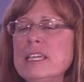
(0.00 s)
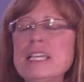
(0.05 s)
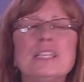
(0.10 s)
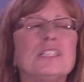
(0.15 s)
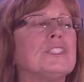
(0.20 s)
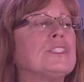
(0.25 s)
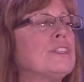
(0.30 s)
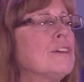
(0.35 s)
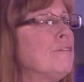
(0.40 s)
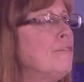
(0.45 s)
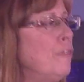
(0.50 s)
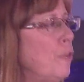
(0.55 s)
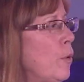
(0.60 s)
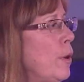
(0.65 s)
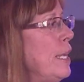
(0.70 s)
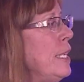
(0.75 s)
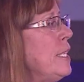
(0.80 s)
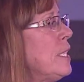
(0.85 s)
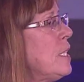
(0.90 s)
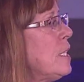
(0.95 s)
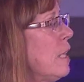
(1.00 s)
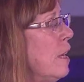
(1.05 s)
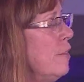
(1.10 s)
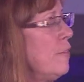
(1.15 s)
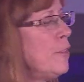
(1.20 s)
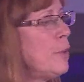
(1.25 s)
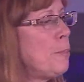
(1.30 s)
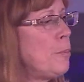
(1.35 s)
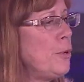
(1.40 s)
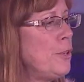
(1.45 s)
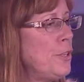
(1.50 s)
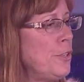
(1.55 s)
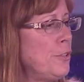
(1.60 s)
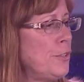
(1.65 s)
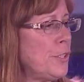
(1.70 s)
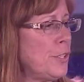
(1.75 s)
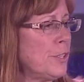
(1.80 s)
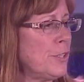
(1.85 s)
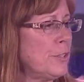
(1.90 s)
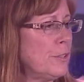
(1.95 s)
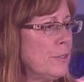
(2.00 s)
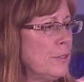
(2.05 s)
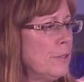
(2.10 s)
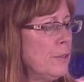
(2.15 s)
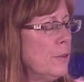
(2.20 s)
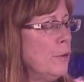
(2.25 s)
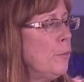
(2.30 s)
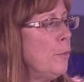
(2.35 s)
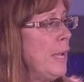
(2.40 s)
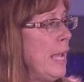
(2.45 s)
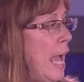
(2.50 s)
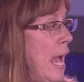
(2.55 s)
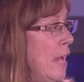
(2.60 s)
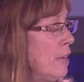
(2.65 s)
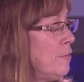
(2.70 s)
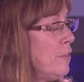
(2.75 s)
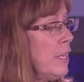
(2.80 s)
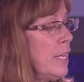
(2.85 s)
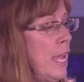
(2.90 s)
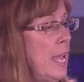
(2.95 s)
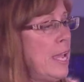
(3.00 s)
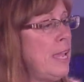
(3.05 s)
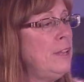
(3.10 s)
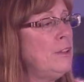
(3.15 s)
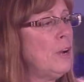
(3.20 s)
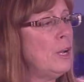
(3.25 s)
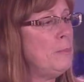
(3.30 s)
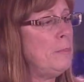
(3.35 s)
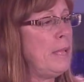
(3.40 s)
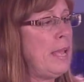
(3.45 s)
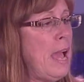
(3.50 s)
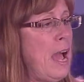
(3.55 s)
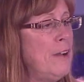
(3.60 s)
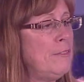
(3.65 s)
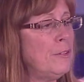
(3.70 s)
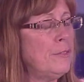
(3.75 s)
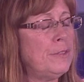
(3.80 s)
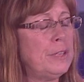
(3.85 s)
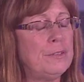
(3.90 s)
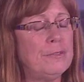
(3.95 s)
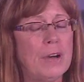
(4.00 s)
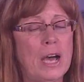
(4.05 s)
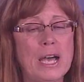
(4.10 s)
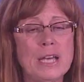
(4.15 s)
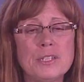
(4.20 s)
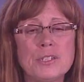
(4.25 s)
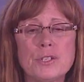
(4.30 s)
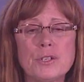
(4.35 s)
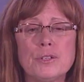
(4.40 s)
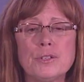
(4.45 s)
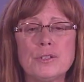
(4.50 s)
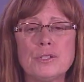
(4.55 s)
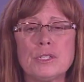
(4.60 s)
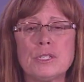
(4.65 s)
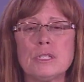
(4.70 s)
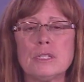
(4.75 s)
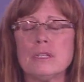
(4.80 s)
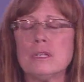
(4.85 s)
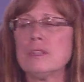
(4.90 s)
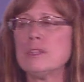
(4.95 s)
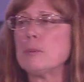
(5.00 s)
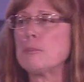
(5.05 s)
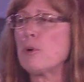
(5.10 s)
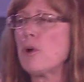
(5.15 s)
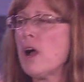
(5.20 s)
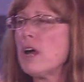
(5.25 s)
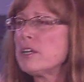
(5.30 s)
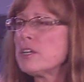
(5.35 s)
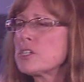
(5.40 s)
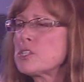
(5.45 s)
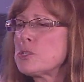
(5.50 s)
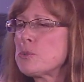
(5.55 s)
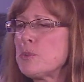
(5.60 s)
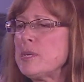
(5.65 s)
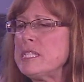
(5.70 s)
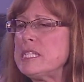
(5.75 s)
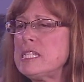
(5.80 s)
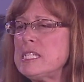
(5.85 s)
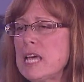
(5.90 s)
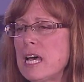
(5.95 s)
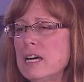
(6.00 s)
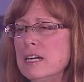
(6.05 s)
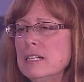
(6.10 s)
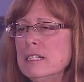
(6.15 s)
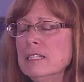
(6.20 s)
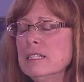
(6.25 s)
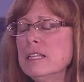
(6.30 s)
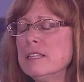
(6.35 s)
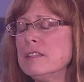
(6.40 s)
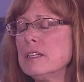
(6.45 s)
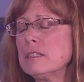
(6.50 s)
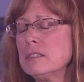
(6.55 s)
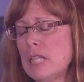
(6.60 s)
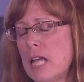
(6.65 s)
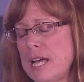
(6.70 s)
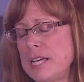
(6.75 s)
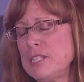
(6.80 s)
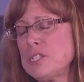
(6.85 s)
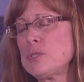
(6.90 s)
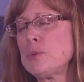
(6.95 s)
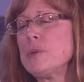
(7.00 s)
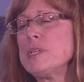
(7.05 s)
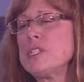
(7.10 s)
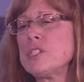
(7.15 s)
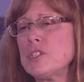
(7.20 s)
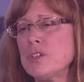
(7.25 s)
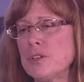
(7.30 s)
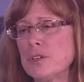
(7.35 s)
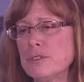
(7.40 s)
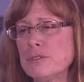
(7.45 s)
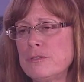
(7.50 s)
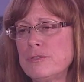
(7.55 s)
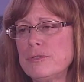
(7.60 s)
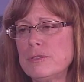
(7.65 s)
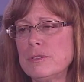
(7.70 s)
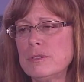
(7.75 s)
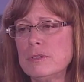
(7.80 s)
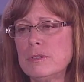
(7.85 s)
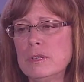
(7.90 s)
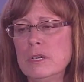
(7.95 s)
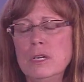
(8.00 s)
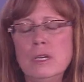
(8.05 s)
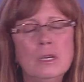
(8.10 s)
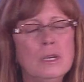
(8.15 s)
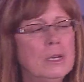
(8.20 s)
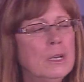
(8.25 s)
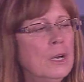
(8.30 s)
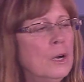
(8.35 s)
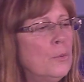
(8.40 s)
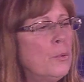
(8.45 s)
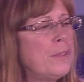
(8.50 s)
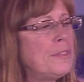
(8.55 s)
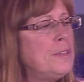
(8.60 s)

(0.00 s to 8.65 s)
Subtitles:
is the voice of the producer. We advocate on behalf of advisors, the products we sell, the clients we serve. With